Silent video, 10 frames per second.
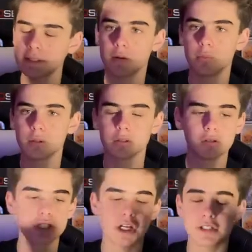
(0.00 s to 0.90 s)
I got one
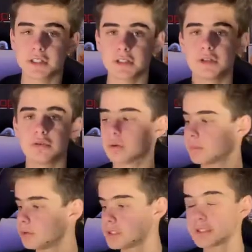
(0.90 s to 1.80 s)
glow chase and two
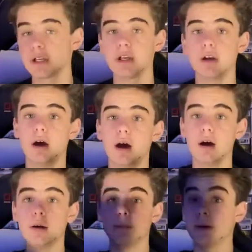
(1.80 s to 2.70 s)
normals.
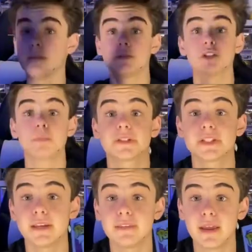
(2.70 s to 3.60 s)
But I'm super
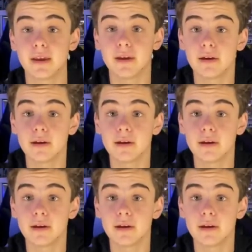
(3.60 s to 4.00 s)
excited that